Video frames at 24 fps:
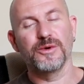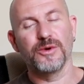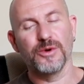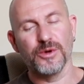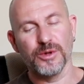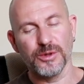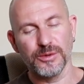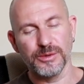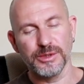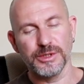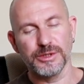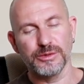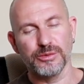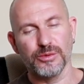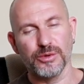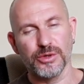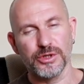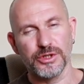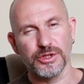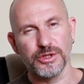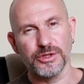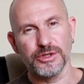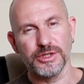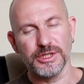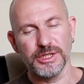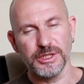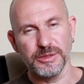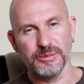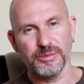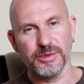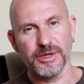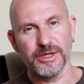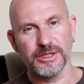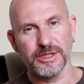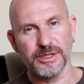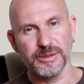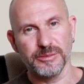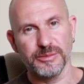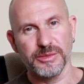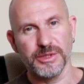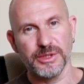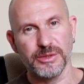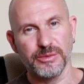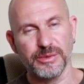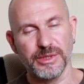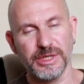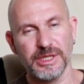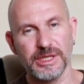Always wash your teapot in
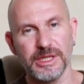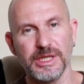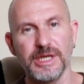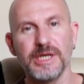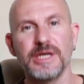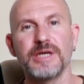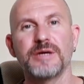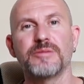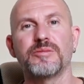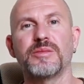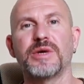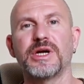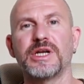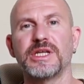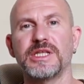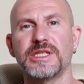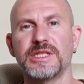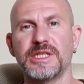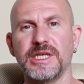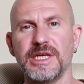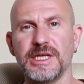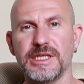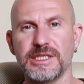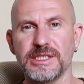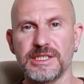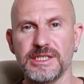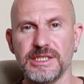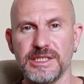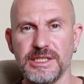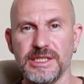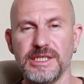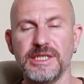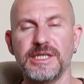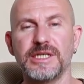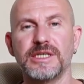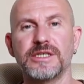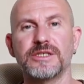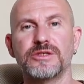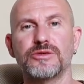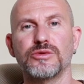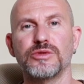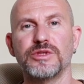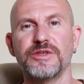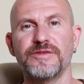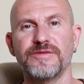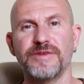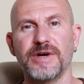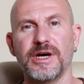between. But it takes years to
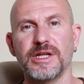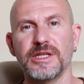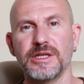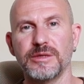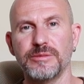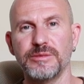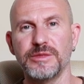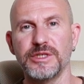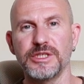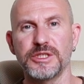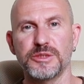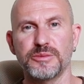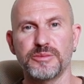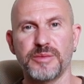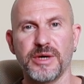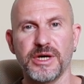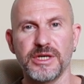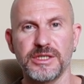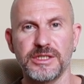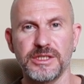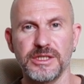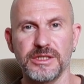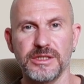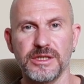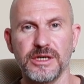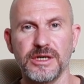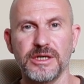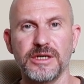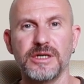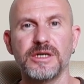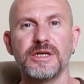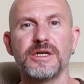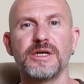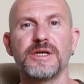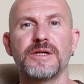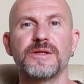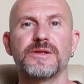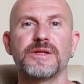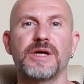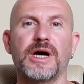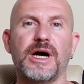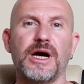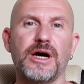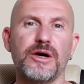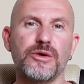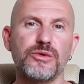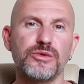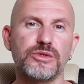develop this patina
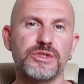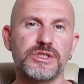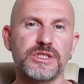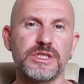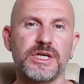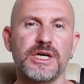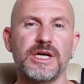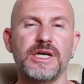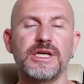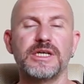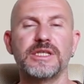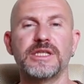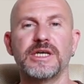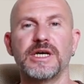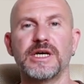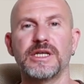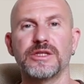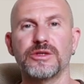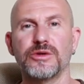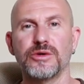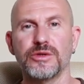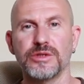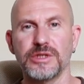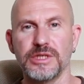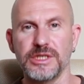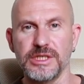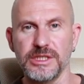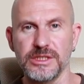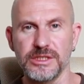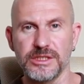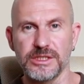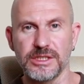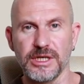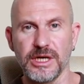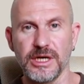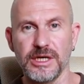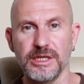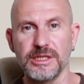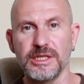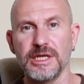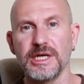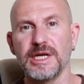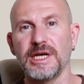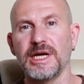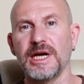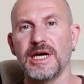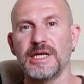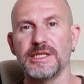outside and on inside.
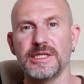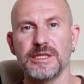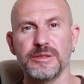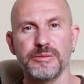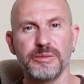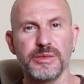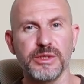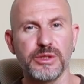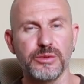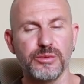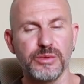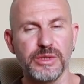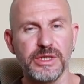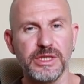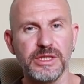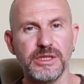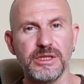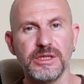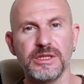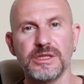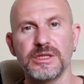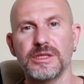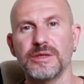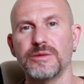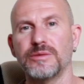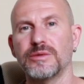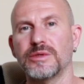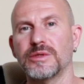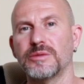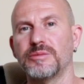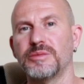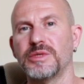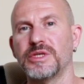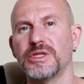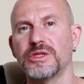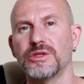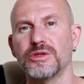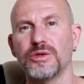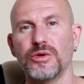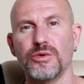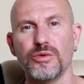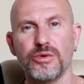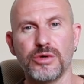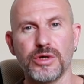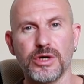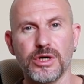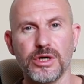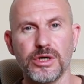And in between, there will be
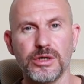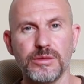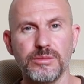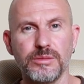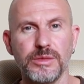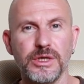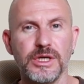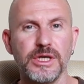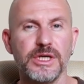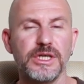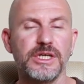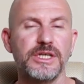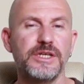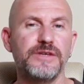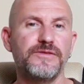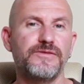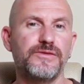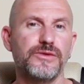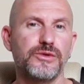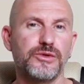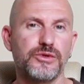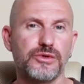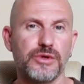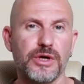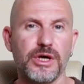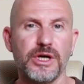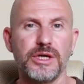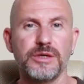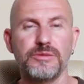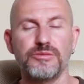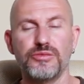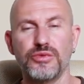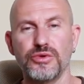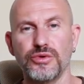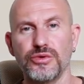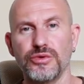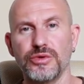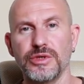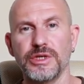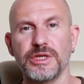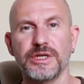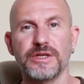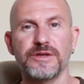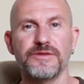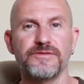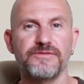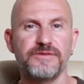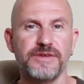no harm if you try
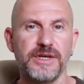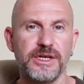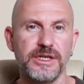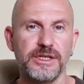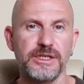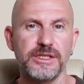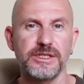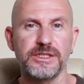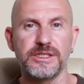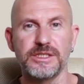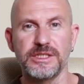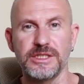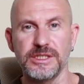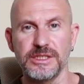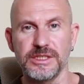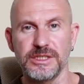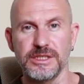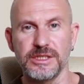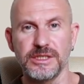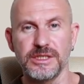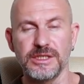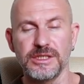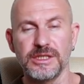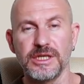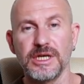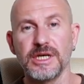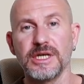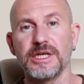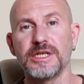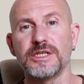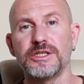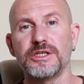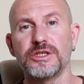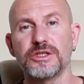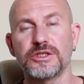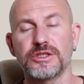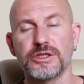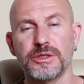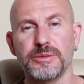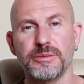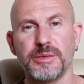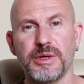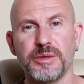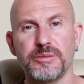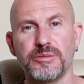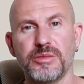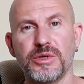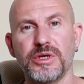brewing various teas in it. Just
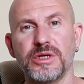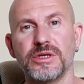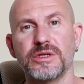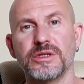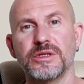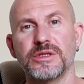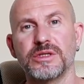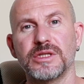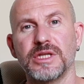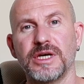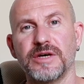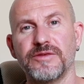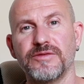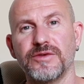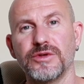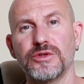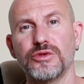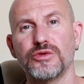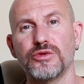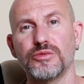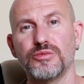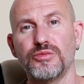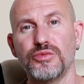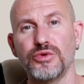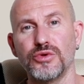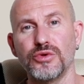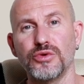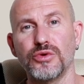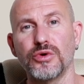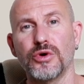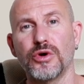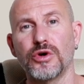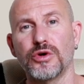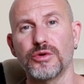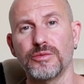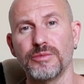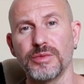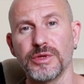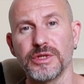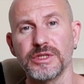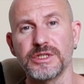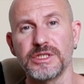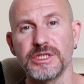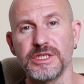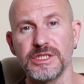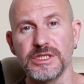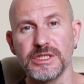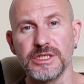remember never to brew herbal
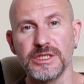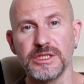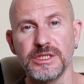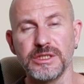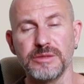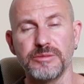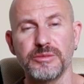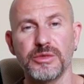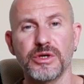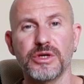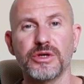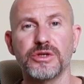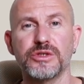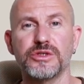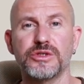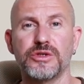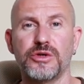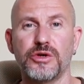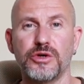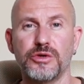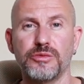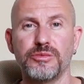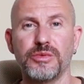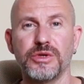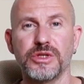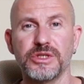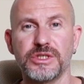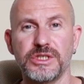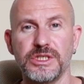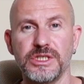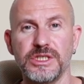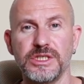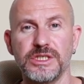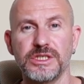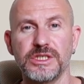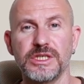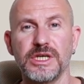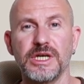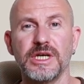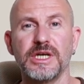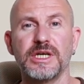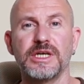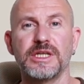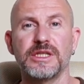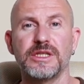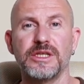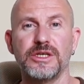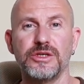teas in it, because herbal teas
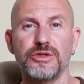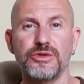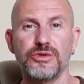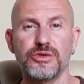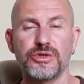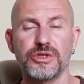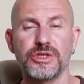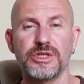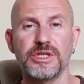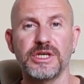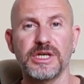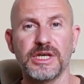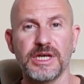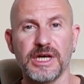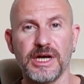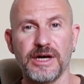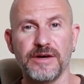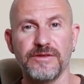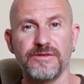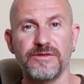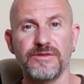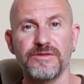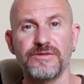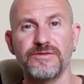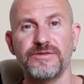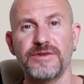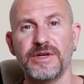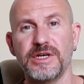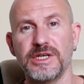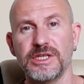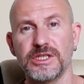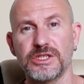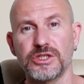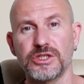They usually have very